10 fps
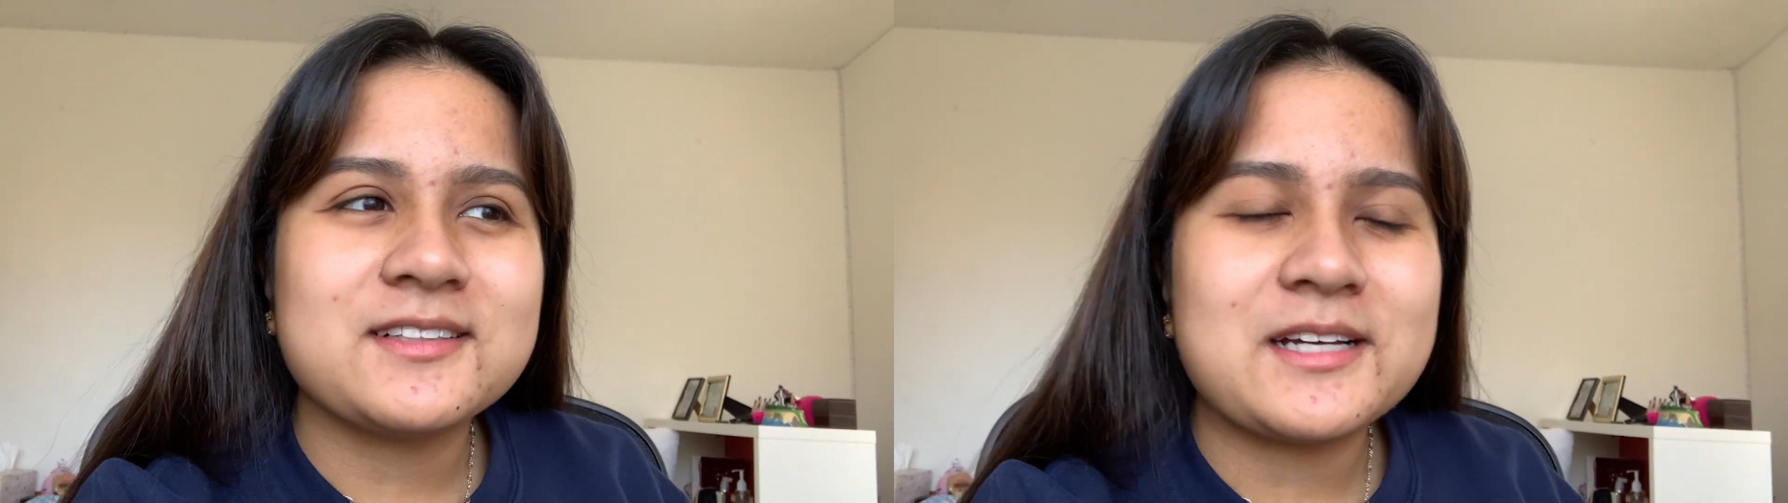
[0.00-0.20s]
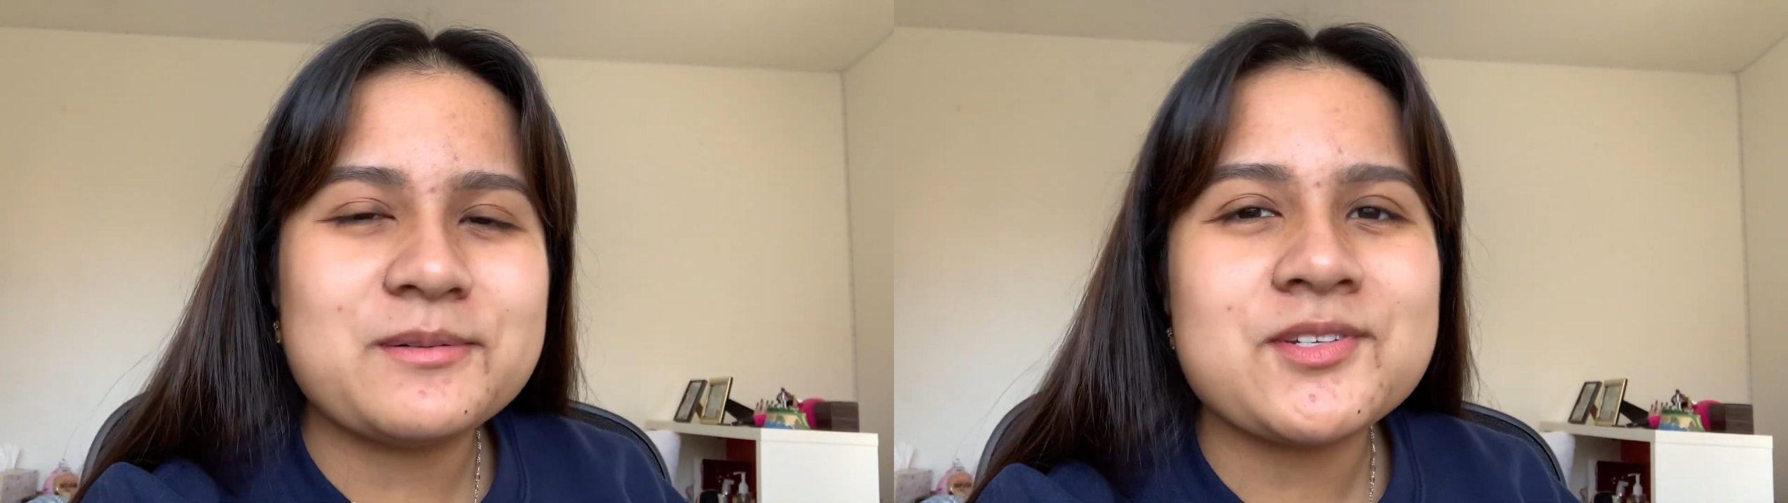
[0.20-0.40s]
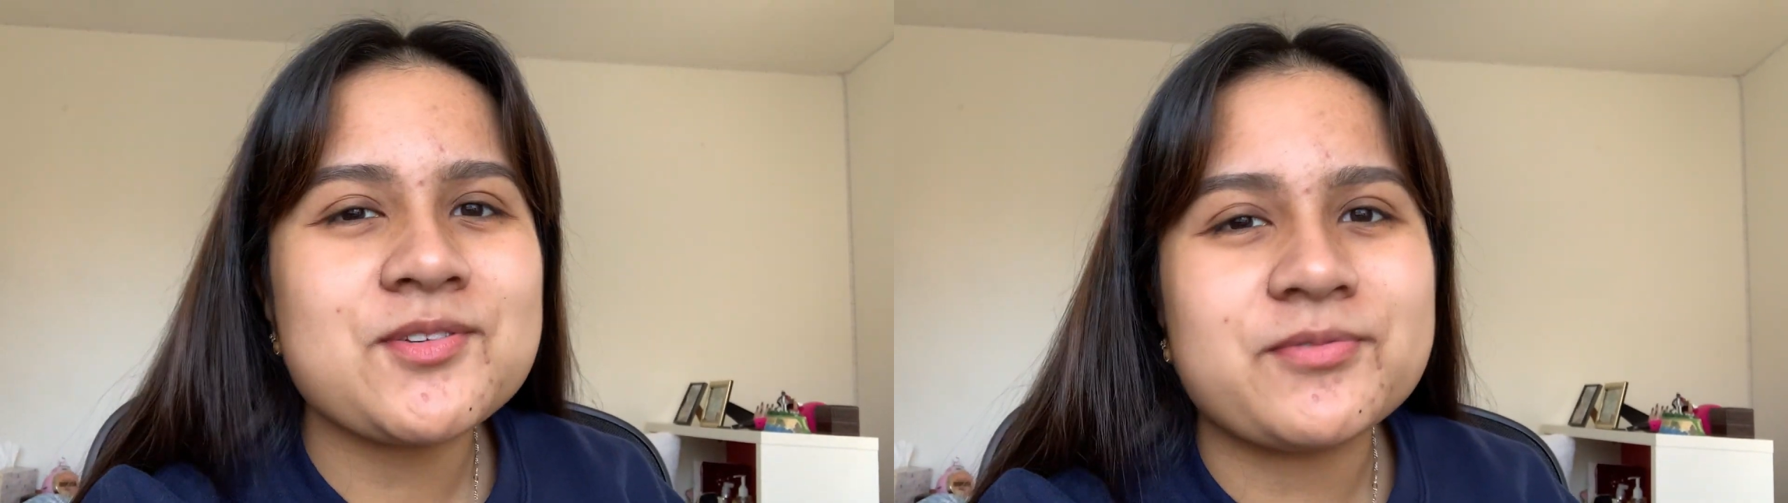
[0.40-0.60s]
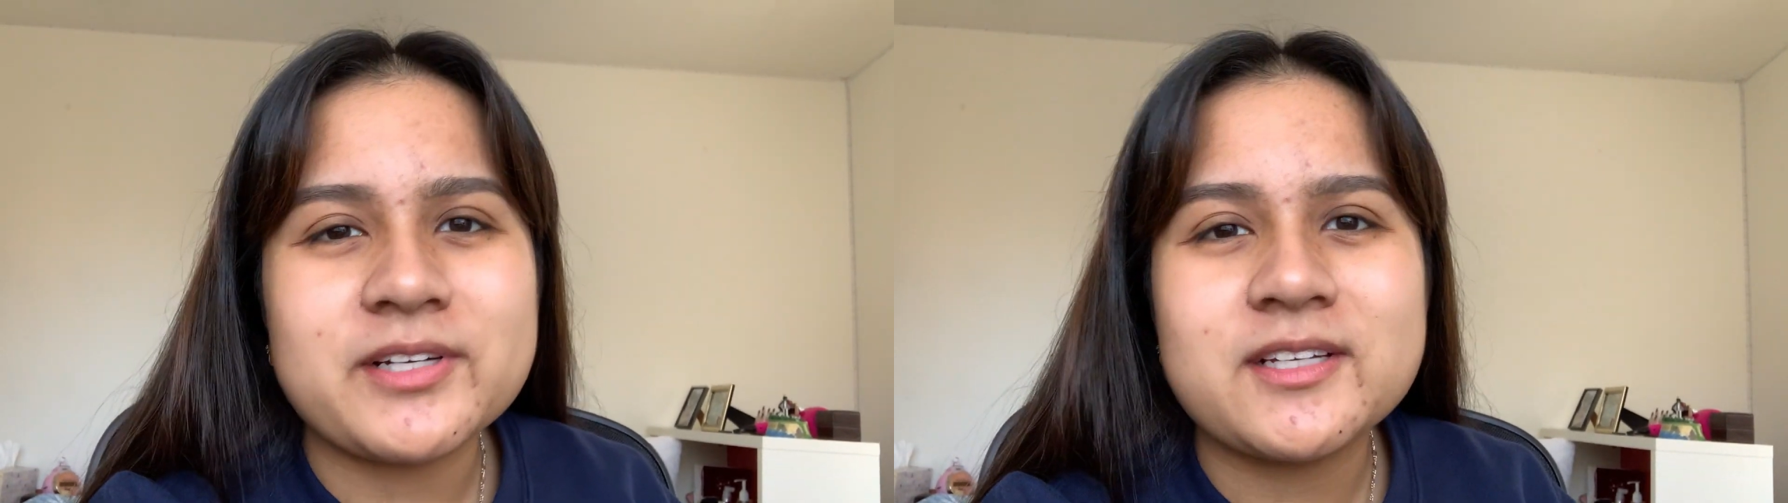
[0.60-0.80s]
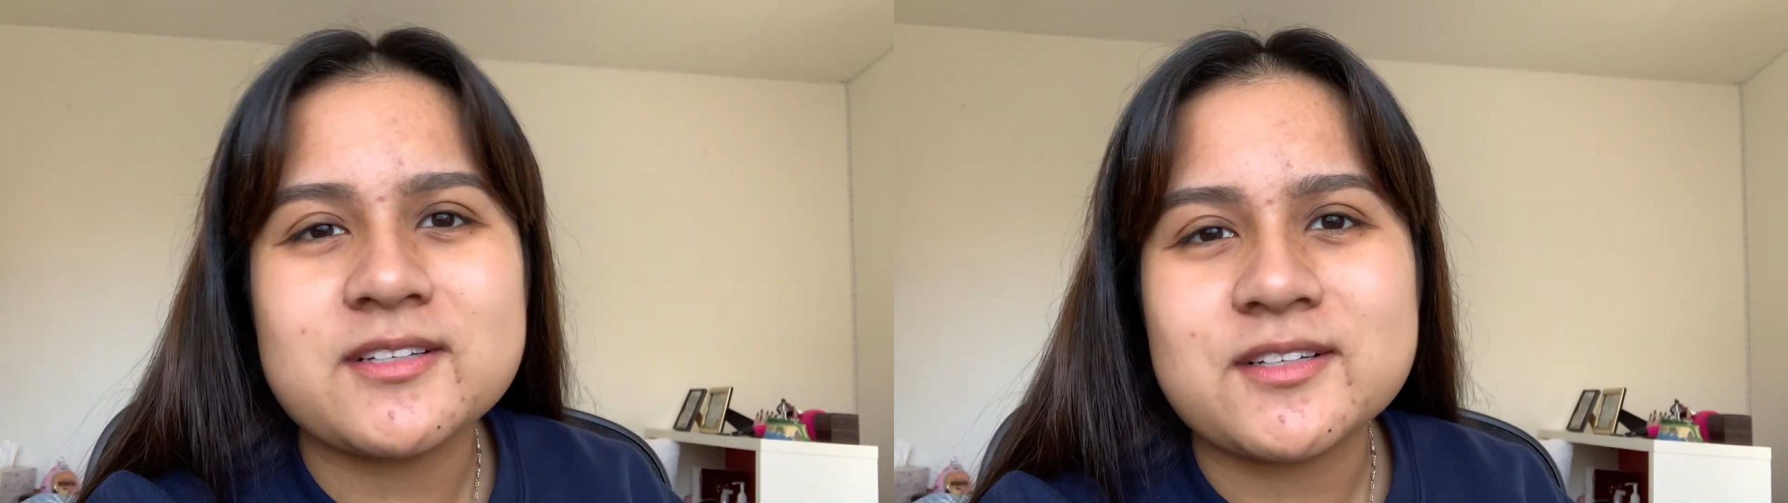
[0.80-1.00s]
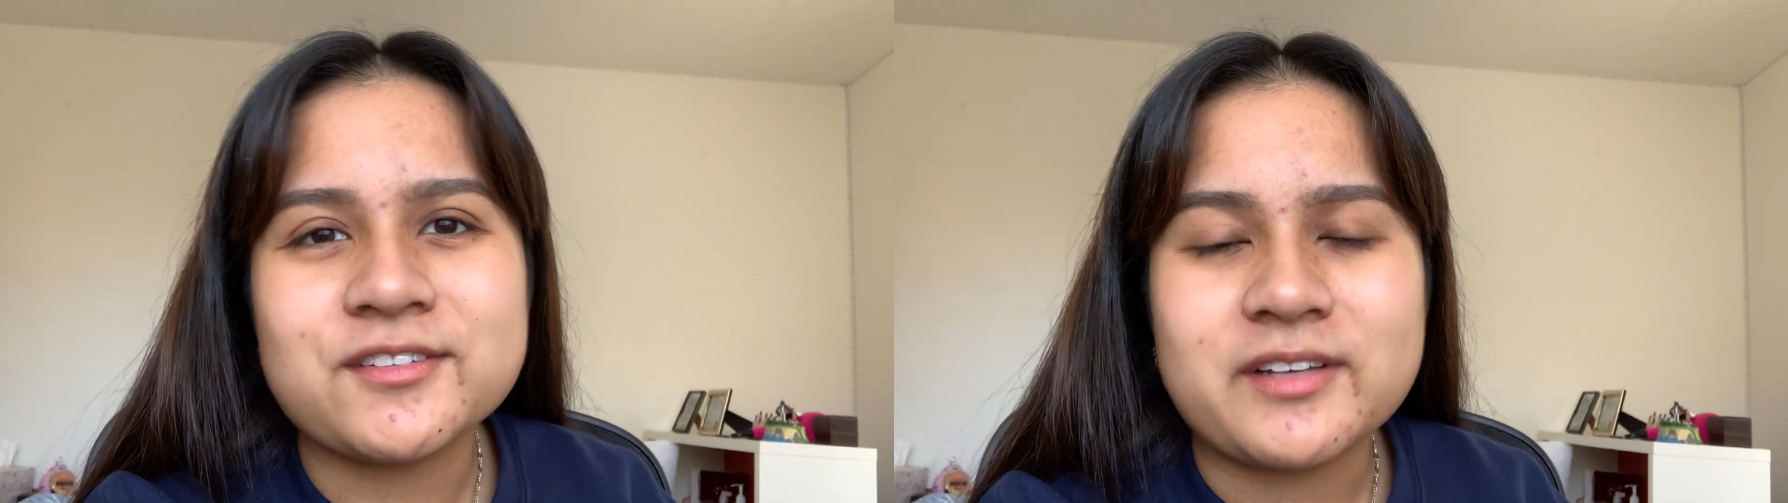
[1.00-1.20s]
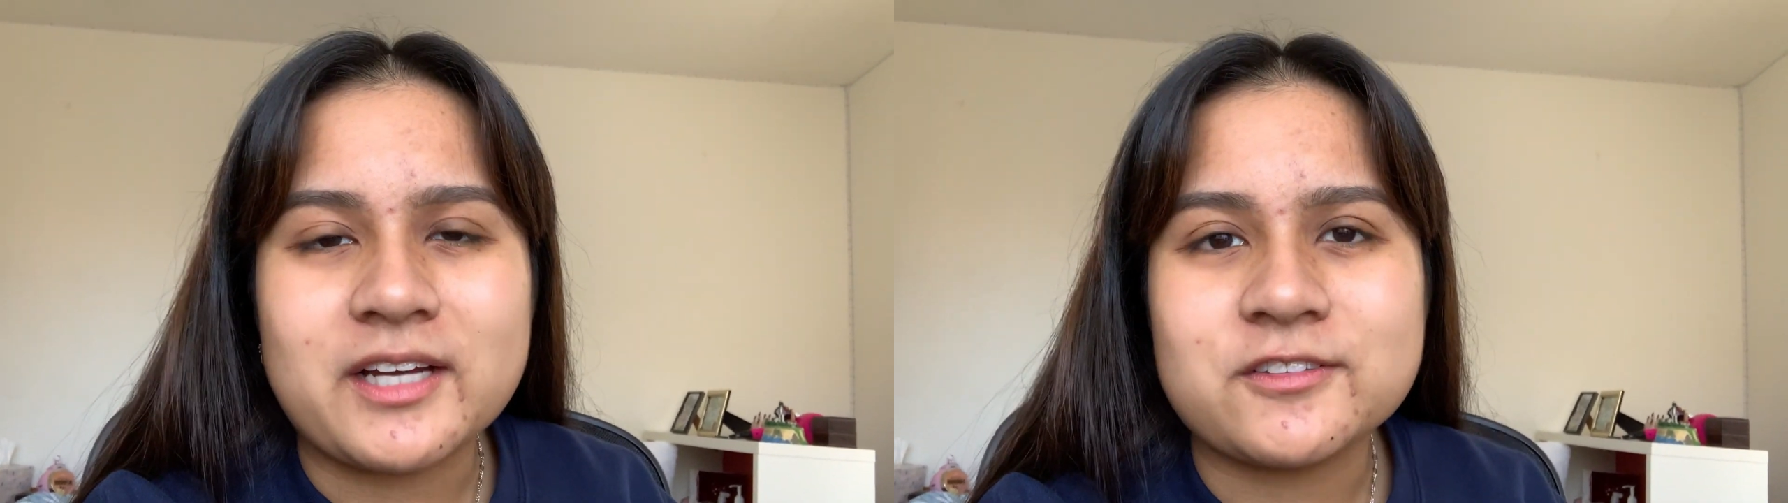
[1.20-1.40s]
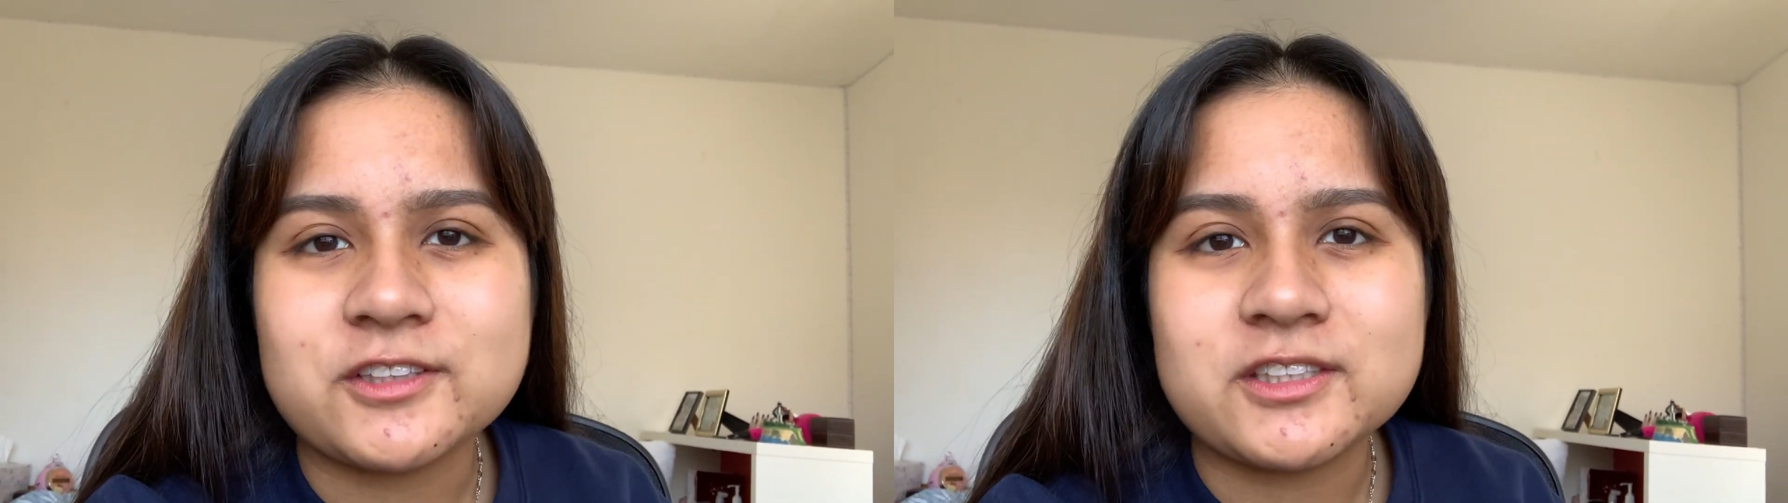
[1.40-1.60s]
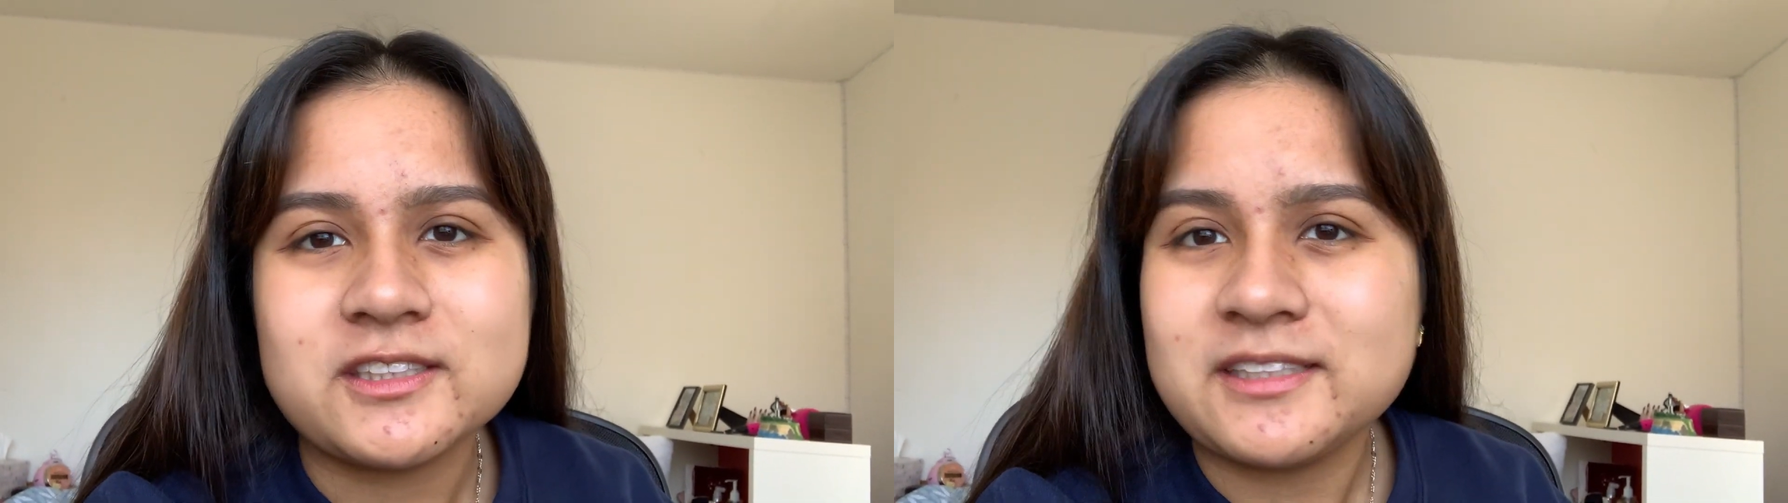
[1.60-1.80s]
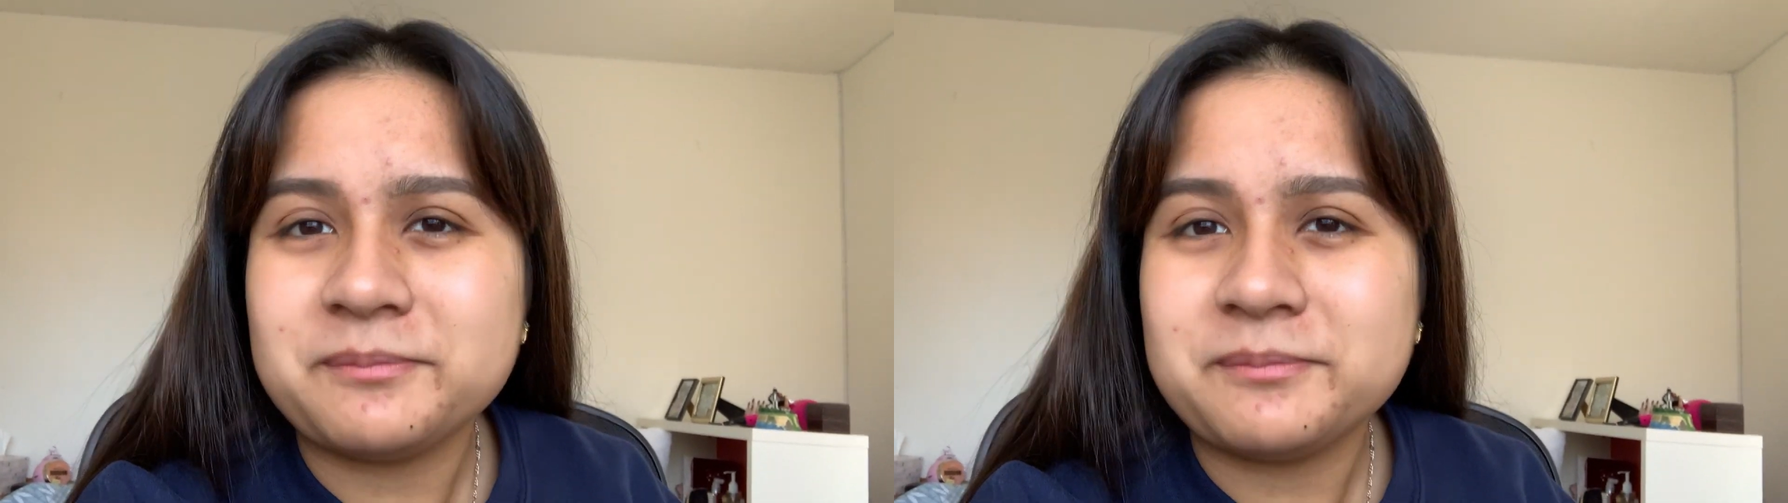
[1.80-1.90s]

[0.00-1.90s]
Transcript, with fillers: I was just reading stuff casually.